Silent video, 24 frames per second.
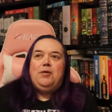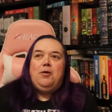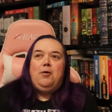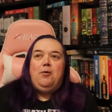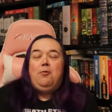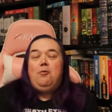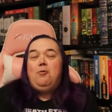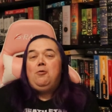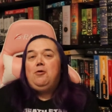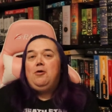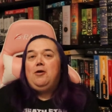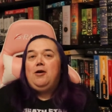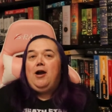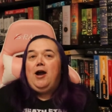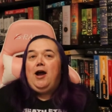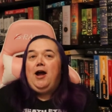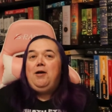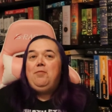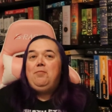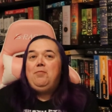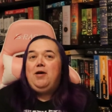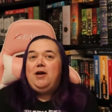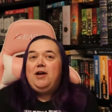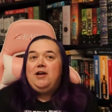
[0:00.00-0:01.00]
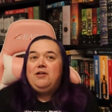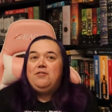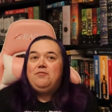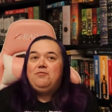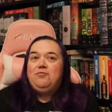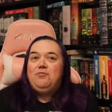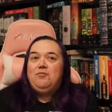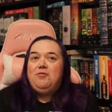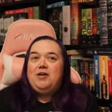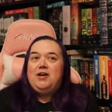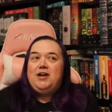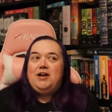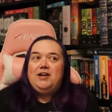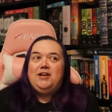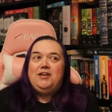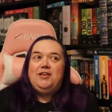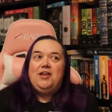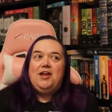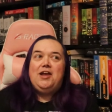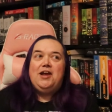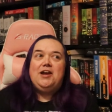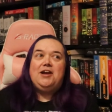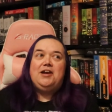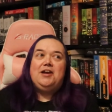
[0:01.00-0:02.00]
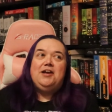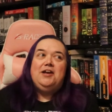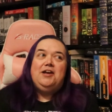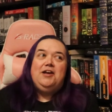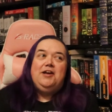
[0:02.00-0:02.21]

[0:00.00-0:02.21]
Or I might have read like